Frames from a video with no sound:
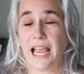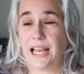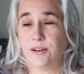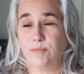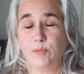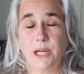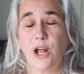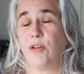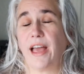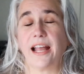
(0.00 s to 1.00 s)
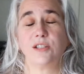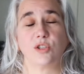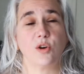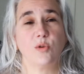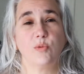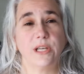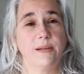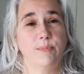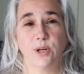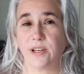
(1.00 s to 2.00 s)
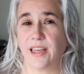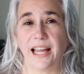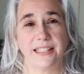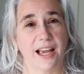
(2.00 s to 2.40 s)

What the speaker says: And we know that, so we book that